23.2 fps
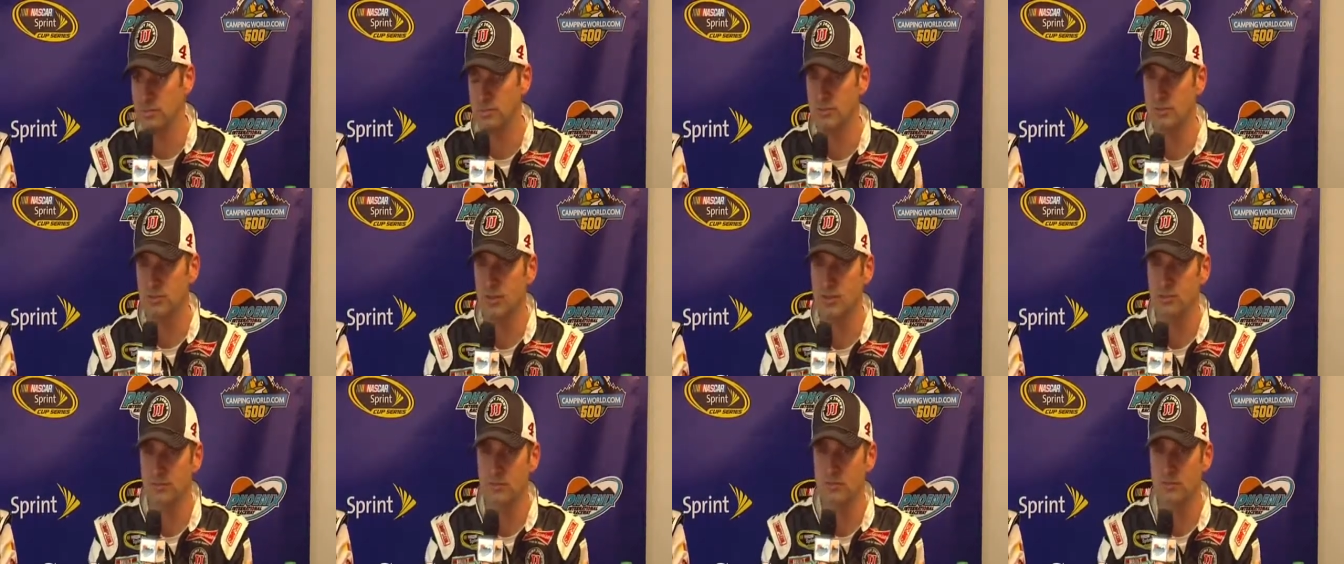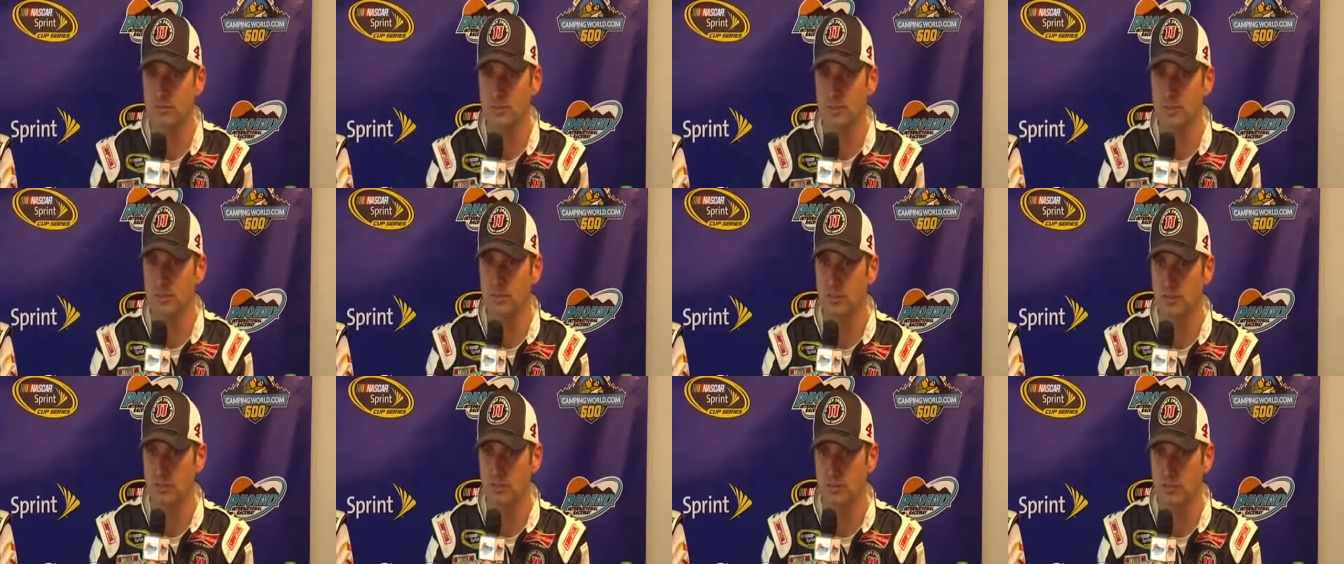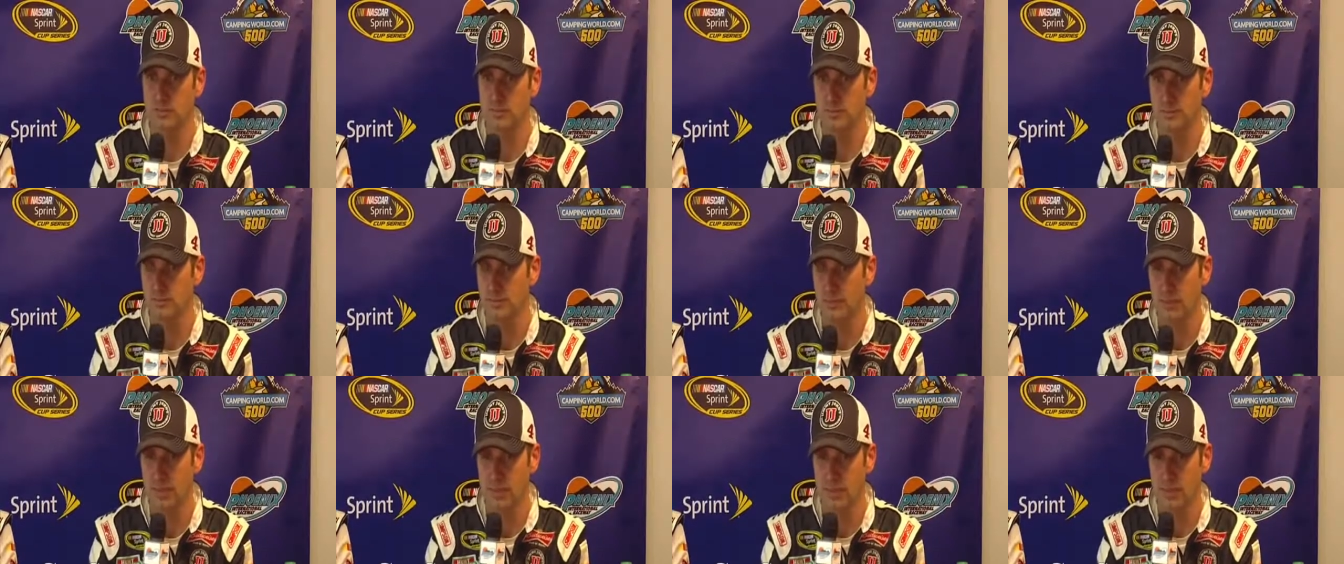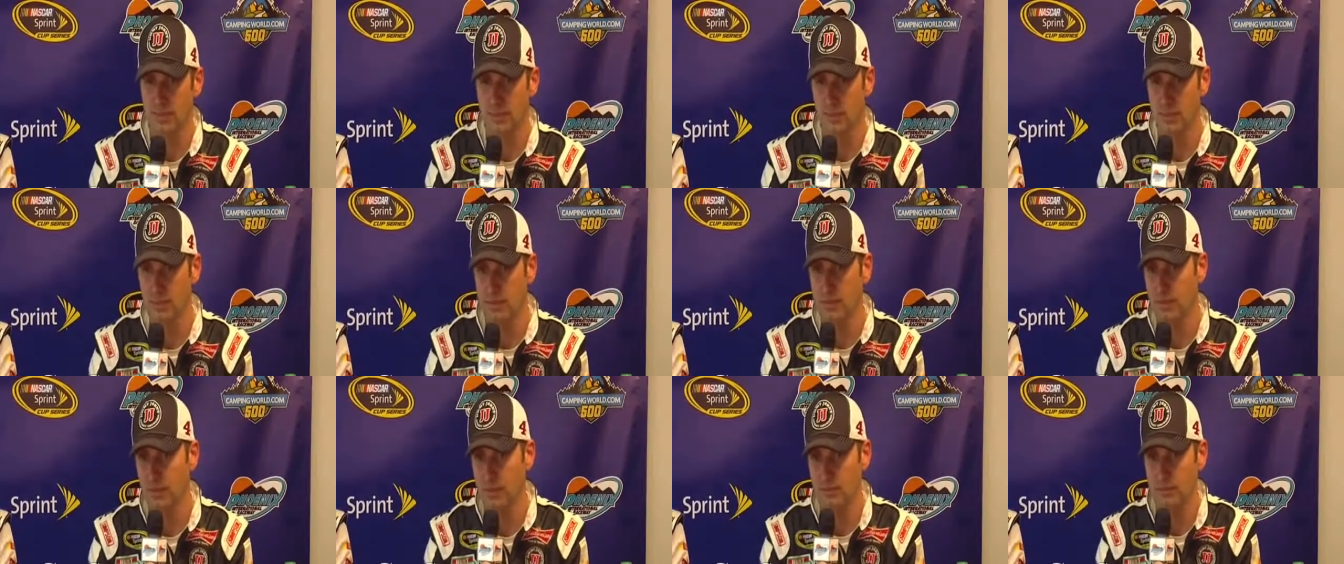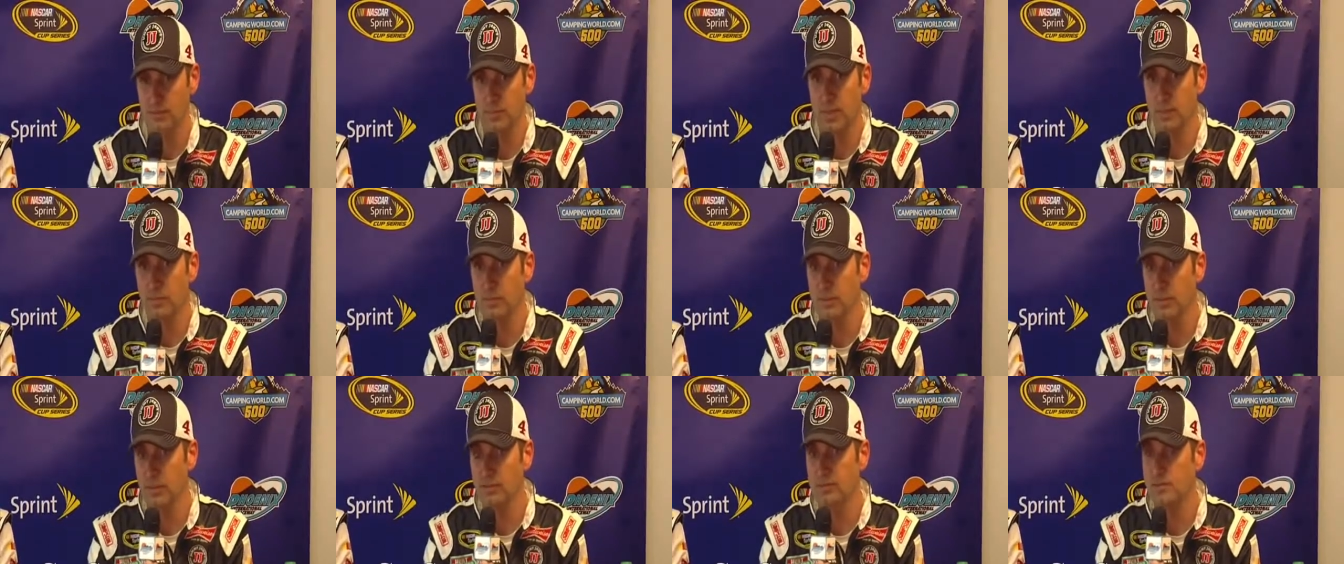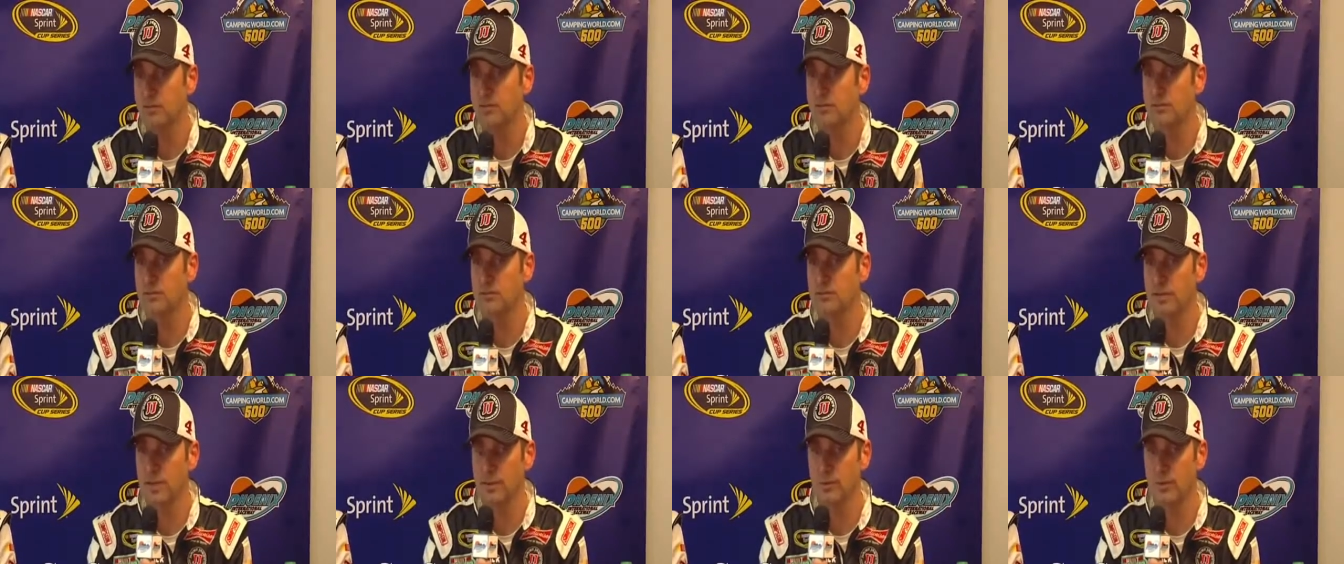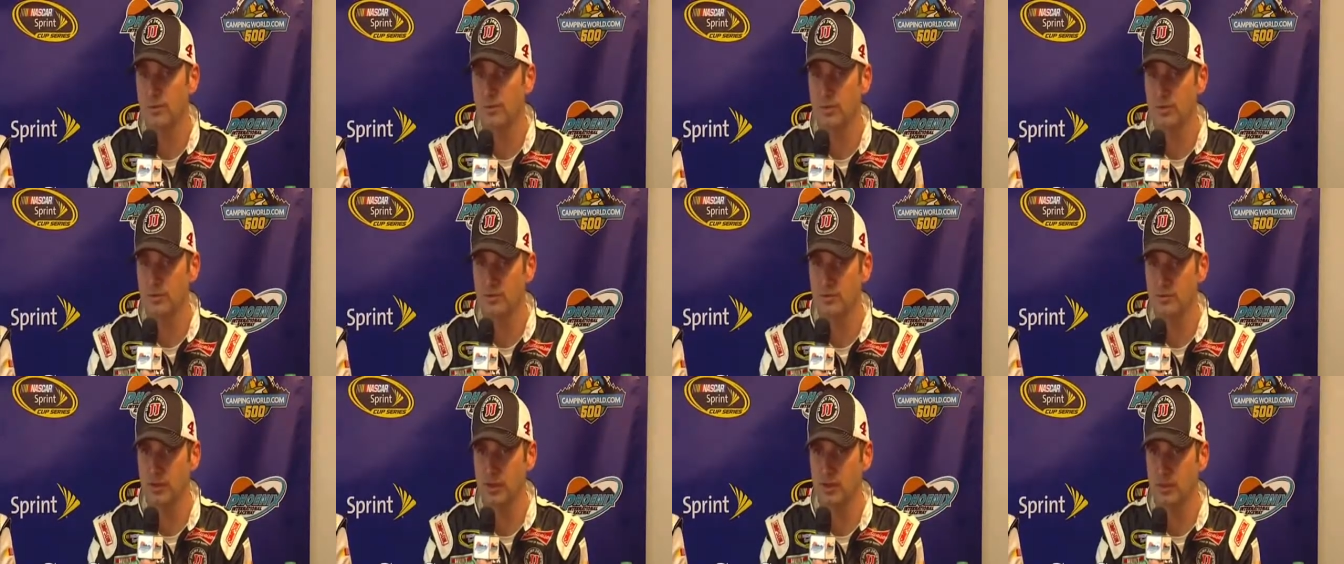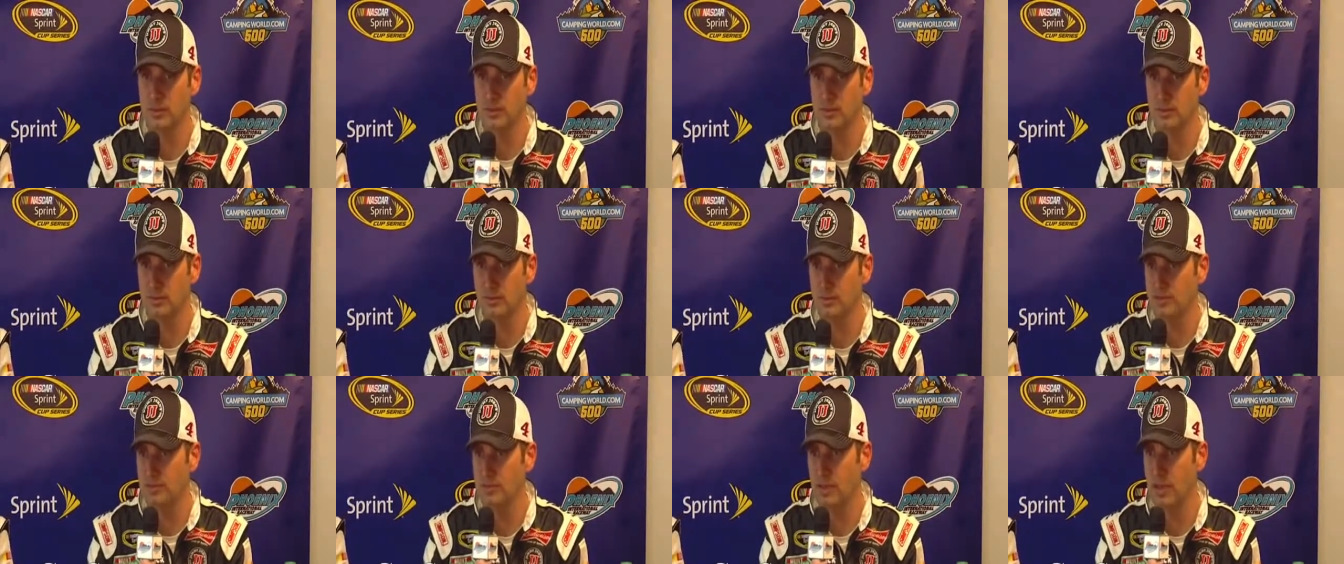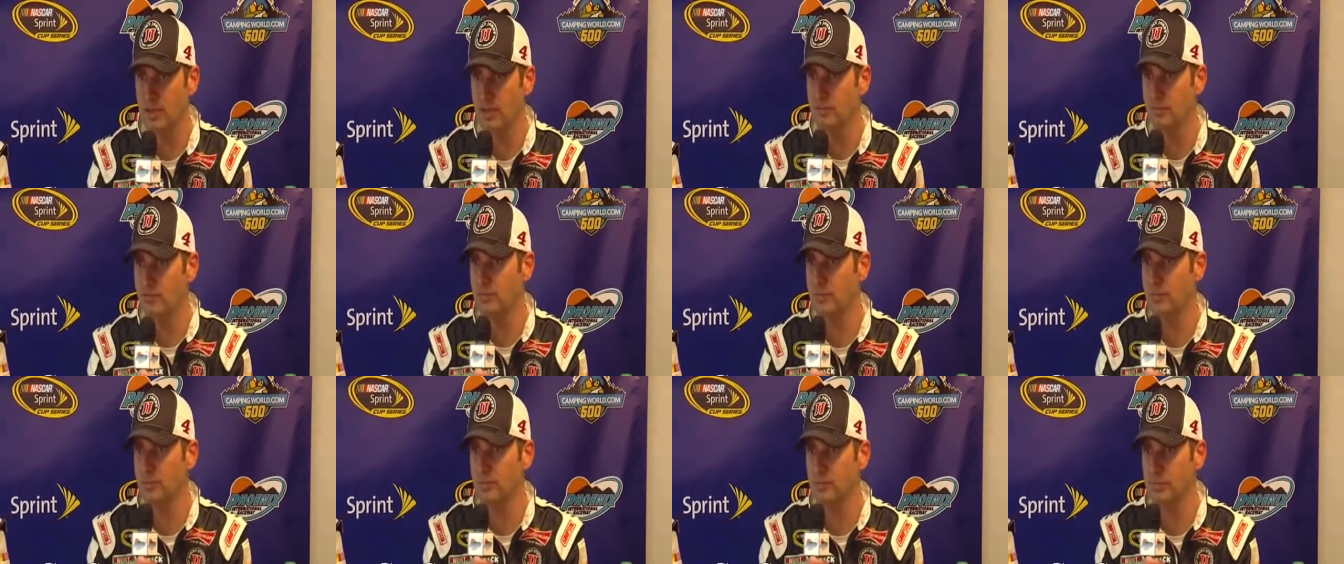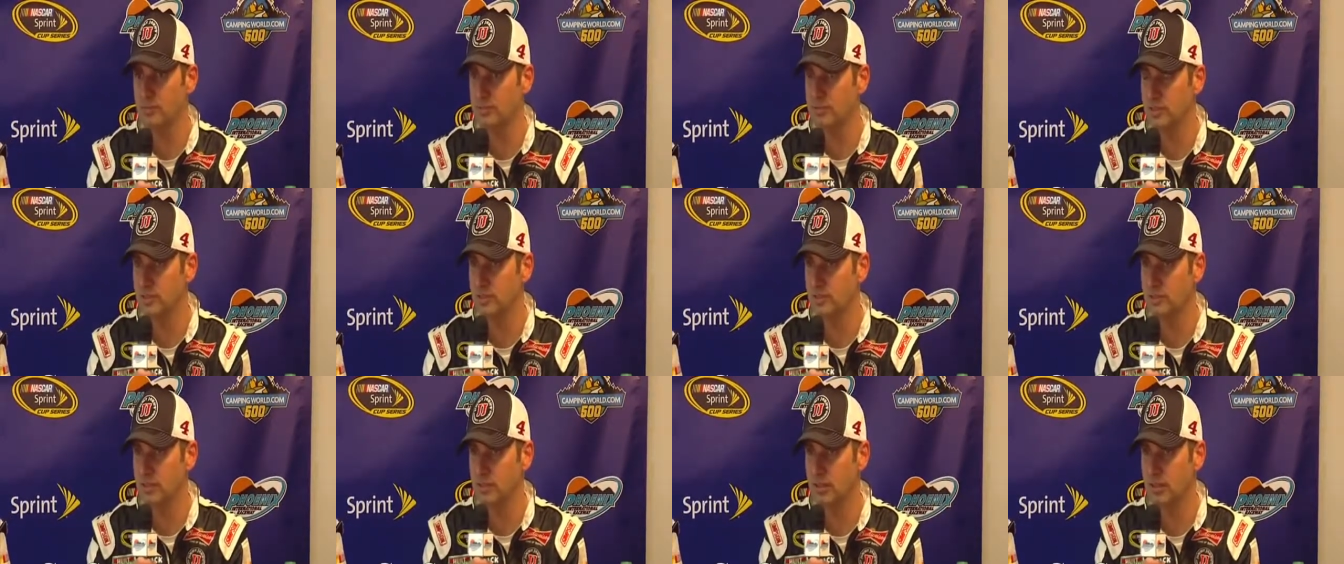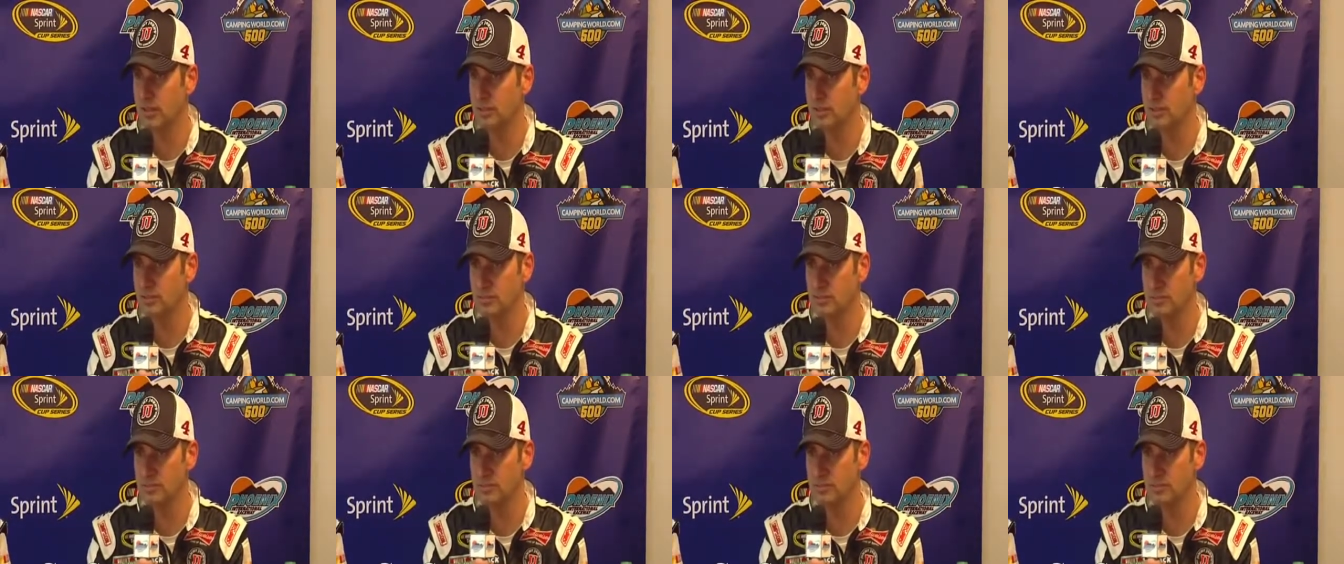Jimmy Johnson win, like, maybe that's the type of person I am, but you have to appreciate that.